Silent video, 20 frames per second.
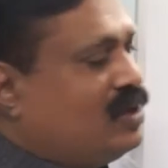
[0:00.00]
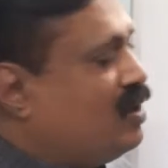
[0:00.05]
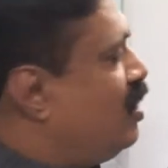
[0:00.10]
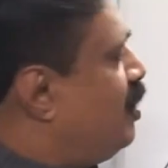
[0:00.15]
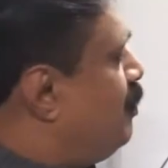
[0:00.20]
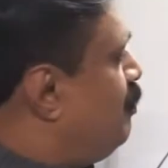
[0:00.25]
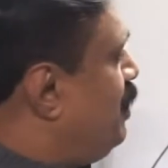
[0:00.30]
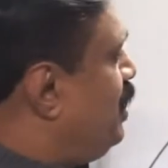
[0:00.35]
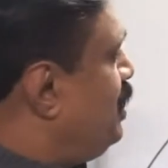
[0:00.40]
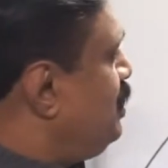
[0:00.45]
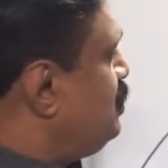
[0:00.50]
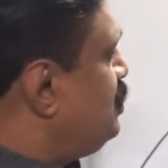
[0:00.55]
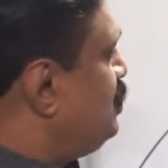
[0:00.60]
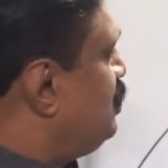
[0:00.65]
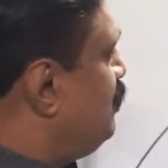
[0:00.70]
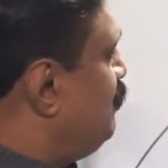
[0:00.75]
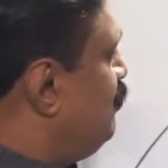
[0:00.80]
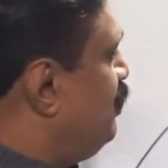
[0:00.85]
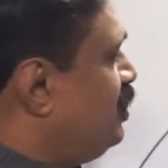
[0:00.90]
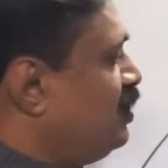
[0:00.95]
But
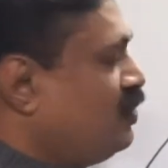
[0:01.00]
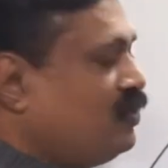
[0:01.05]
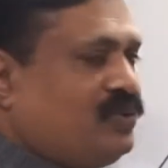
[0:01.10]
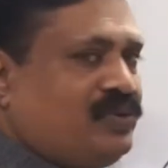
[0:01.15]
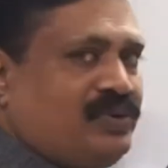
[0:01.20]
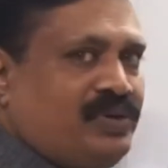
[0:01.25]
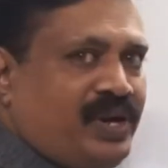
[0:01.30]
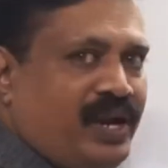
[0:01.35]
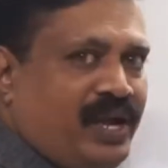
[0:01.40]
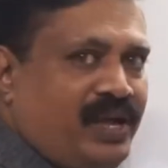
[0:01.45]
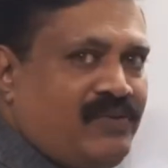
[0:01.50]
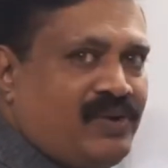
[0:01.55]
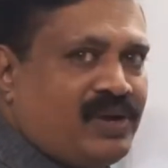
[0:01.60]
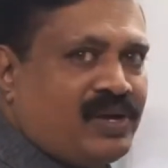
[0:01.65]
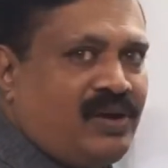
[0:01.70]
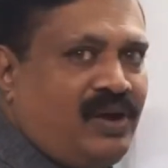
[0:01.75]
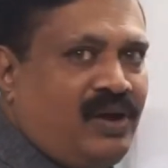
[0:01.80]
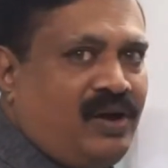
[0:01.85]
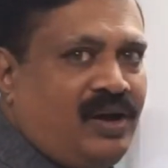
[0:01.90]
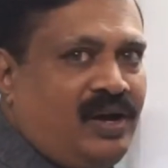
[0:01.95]
when you drive a
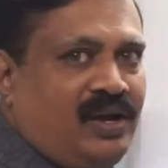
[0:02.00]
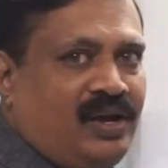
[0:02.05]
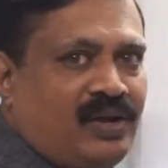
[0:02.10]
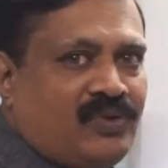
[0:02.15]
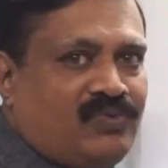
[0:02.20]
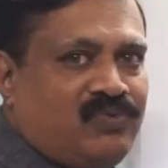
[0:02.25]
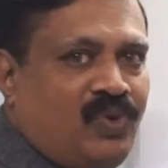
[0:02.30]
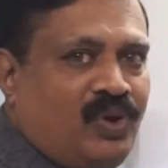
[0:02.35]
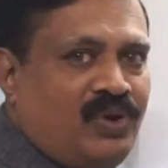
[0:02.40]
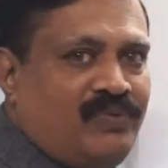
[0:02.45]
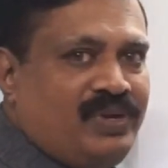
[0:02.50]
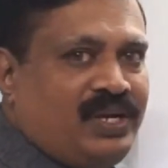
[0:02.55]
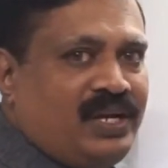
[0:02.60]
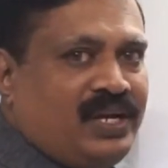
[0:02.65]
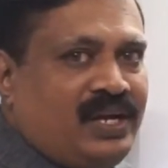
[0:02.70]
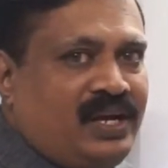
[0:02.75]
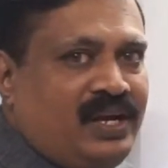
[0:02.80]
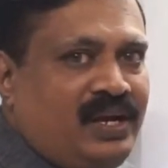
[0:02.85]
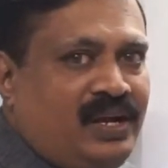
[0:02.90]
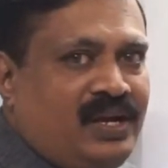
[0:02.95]
car or
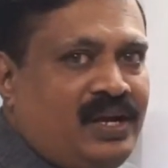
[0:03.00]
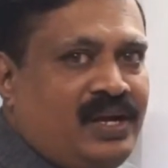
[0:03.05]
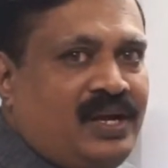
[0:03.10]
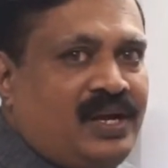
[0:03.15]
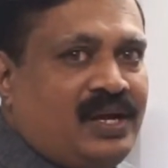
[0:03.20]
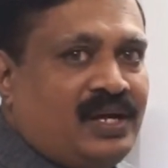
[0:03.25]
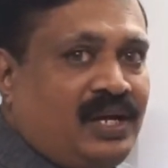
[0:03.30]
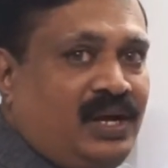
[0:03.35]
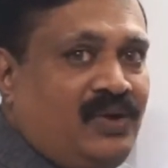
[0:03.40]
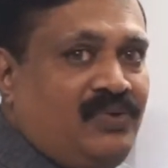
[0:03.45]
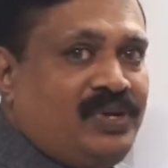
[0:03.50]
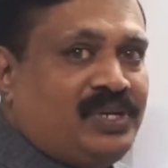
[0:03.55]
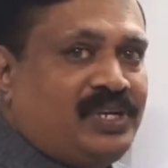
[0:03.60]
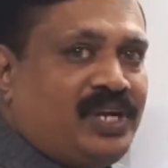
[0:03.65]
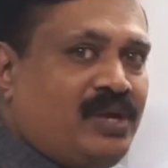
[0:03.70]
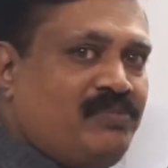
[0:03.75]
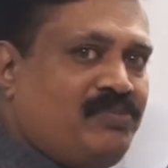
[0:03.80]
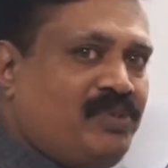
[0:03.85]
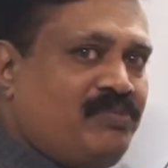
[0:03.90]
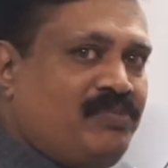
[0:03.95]
four-wheeler, how it
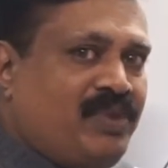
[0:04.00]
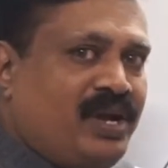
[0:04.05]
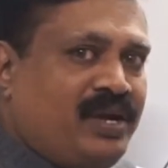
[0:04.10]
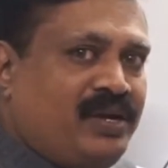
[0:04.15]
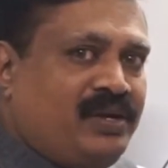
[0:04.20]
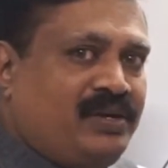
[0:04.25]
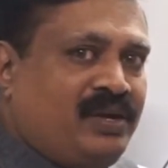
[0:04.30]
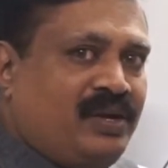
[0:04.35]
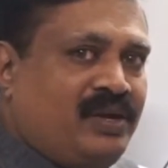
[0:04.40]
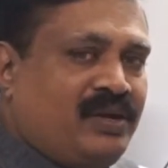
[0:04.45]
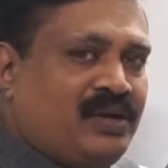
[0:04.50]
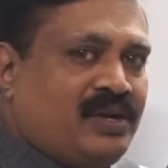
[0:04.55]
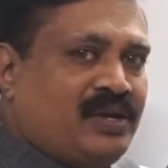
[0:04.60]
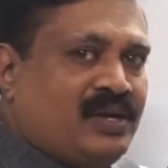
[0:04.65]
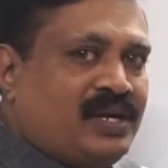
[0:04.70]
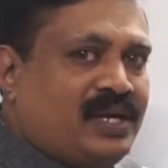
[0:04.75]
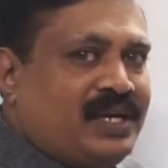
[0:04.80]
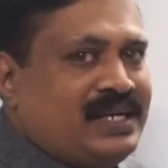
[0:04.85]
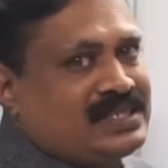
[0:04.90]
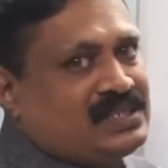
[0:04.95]
can be bent?
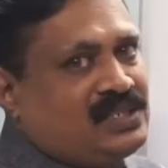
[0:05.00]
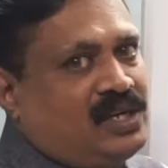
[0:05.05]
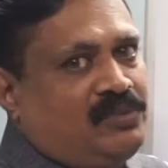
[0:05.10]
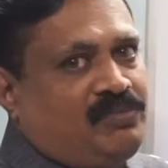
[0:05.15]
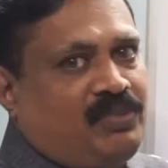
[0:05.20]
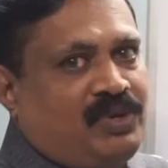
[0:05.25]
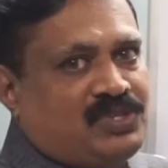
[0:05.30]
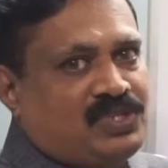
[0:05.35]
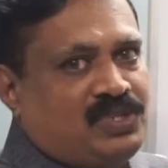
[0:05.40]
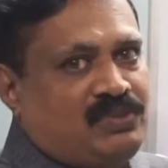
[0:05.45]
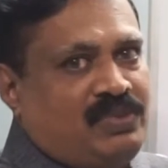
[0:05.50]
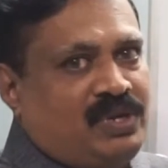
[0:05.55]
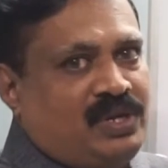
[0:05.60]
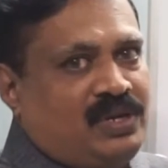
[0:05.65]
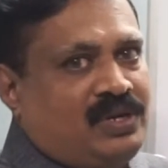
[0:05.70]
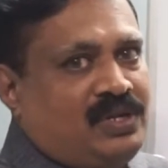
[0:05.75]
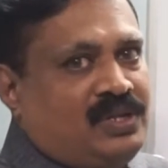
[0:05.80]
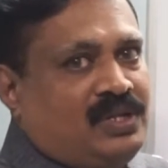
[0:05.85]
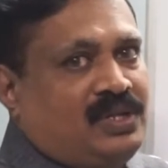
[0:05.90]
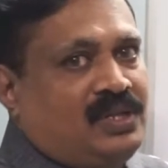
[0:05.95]
It is not possible.
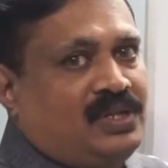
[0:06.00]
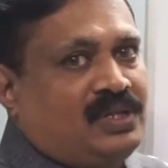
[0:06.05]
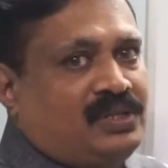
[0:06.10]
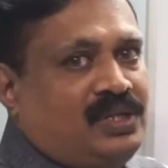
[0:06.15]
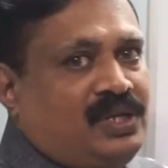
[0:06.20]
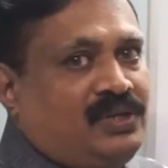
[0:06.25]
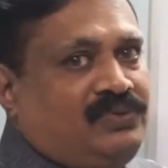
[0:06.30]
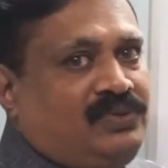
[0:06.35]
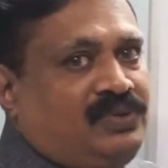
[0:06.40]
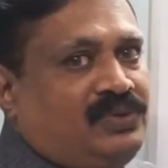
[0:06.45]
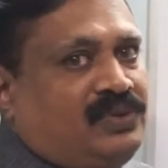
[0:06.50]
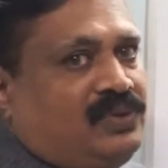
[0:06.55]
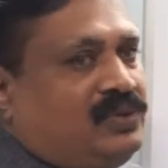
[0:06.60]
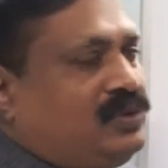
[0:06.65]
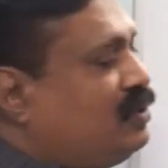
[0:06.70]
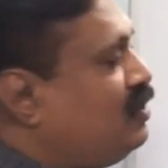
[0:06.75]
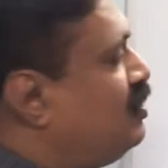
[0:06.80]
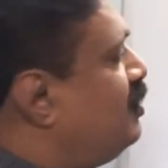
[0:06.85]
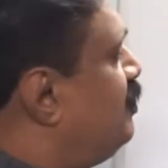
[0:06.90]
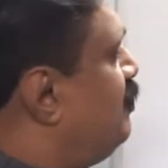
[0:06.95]
Therefore,
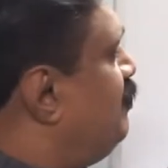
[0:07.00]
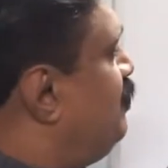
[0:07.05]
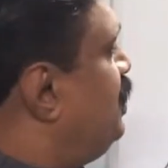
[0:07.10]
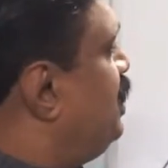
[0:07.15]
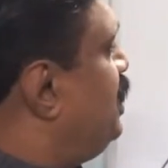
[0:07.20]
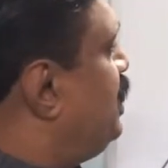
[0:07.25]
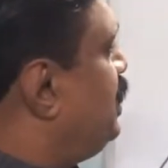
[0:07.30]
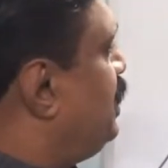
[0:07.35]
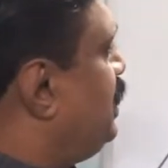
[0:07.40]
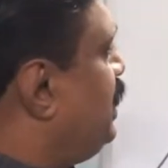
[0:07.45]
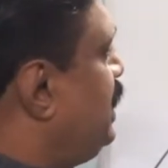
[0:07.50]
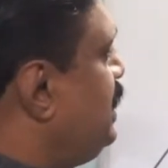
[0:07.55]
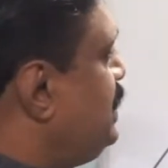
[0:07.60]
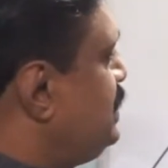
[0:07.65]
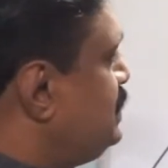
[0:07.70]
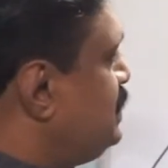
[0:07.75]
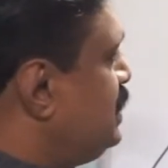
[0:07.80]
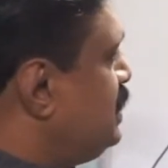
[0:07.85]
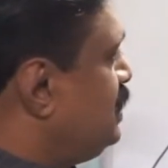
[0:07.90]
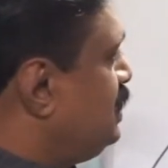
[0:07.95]
we are
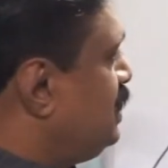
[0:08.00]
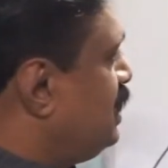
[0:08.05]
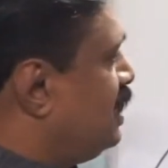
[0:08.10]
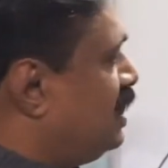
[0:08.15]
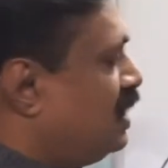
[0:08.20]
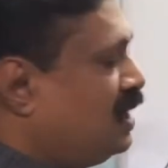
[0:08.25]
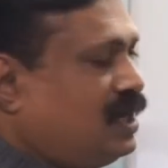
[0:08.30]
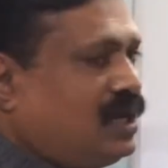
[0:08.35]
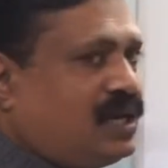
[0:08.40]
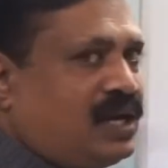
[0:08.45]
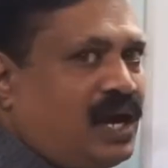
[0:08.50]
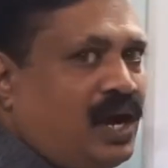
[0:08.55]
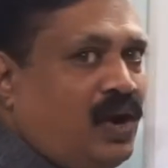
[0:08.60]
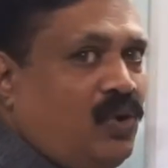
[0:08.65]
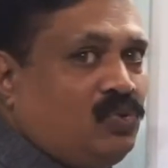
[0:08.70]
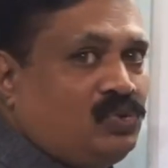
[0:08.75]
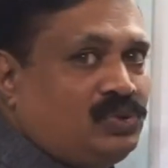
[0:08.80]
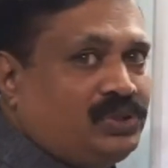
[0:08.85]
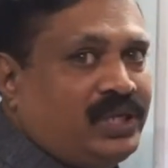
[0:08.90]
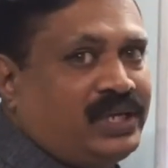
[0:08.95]
raising the
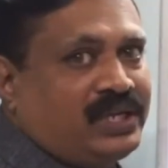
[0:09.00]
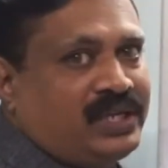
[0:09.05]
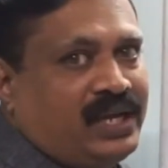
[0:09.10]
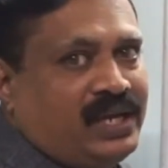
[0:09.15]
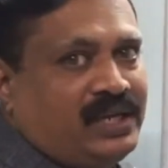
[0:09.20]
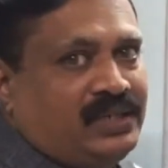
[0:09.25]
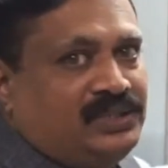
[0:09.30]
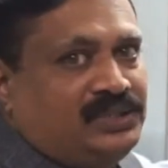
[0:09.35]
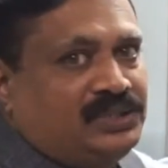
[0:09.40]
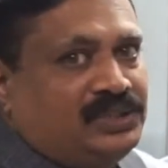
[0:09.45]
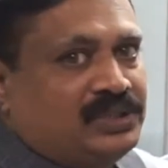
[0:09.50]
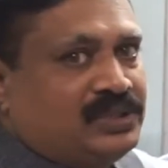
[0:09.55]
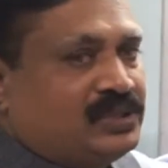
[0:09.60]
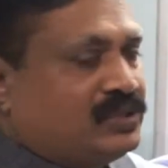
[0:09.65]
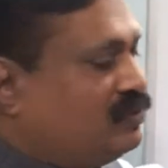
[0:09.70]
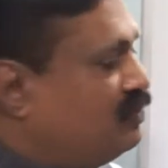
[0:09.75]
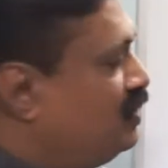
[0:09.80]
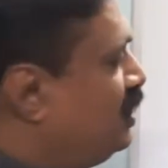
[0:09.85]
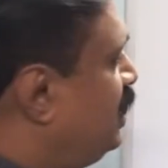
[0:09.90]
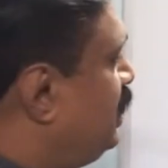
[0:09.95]
outer edge.
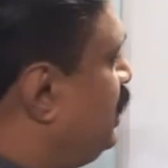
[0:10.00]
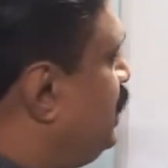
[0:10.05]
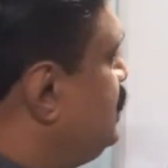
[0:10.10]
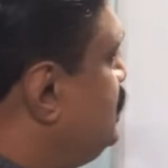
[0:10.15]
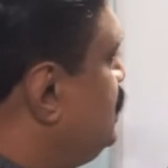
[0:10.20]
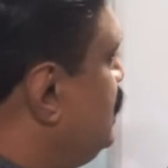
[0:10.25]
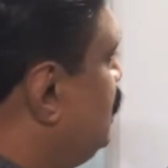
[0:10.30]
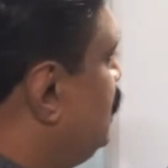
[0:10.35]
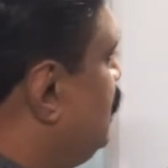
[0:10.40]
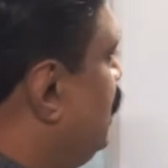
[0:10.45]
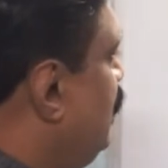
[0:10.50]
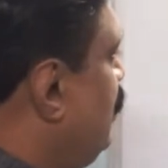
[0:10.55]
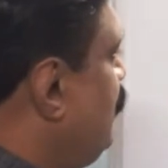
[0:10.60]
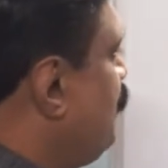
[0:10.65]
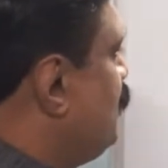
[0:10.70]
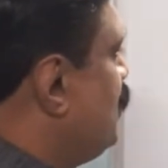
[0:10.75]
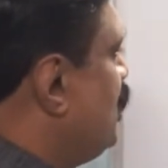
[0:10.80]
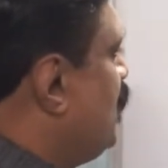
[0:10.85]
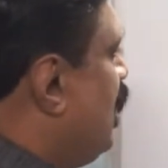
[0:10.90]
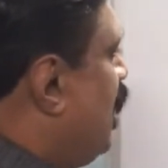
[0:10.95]
We are raising the
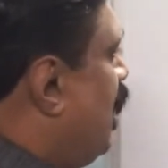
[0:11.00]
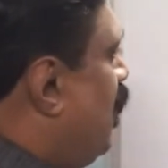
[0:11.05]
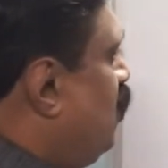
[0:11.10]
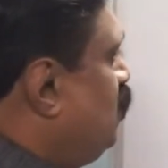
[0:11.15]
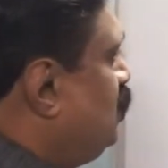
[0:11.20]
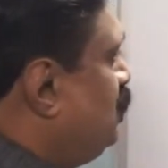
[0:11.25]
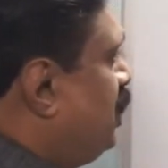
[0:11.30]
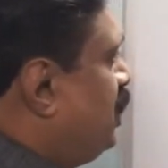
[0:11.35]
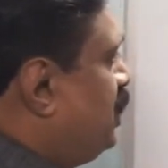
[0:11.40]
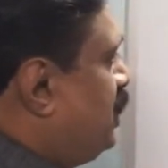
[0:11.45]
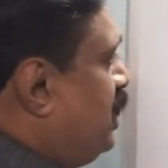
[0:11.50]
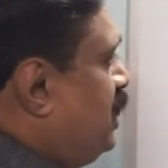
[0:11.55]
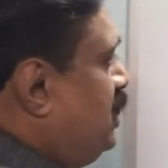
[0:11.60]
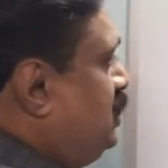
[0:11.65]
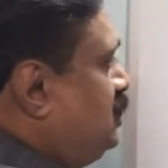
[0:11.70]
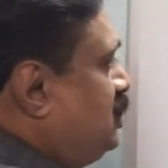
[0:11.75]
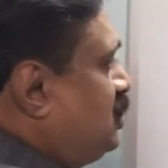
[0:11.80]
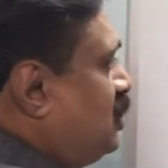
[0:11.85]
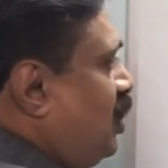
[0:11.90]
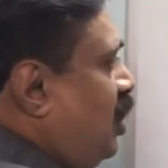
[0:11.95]
outer
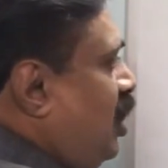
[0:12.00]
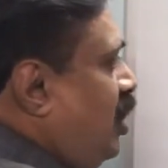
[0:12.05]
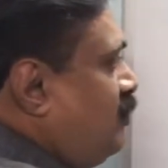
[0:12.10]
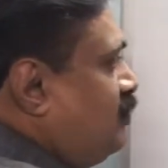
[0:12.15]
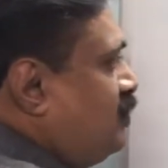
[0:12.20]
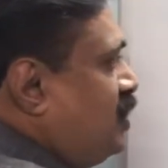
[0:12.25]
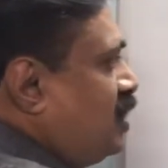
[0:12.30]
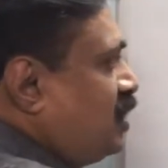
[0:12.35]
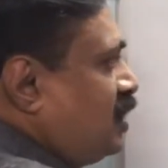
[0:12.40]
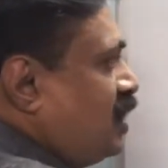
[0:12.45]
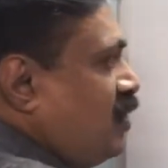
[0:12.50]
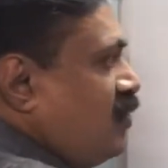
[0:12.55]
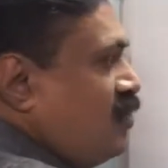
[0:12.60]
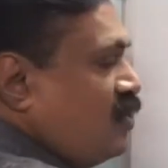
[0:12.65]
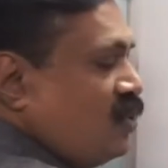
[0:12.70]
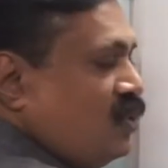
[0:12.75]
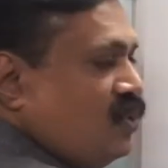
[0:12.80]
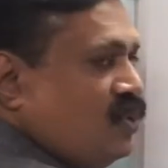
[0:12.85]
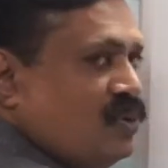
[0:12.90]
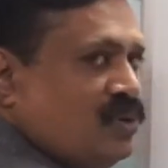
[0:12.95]
edge of the curved
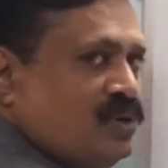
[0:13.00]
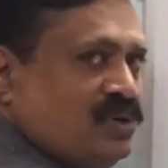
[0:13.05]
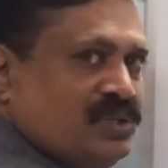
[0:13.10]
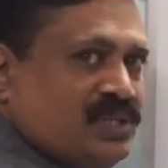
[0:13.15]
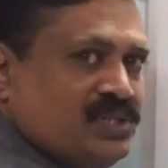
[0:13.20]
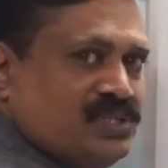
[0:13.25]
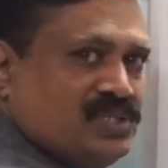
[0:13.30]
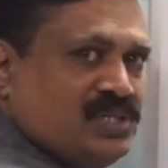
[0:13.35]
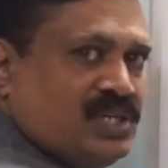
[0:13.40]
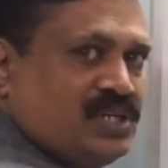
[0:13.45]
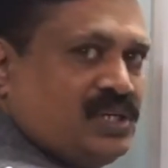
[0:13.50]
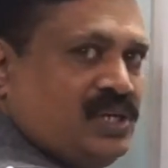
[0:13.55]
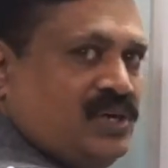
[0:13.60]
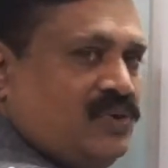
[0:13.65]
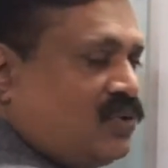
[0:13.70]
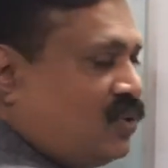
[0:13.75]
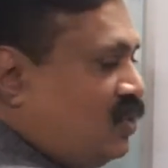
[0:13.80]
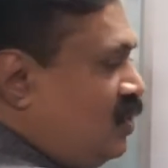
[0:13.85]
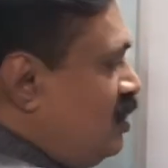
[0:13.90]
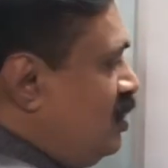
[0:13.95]
road. This is the curved
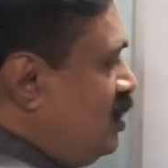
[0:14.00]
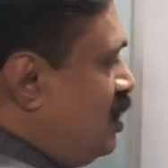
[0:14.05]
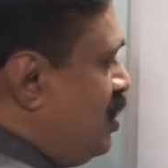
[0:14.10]
road.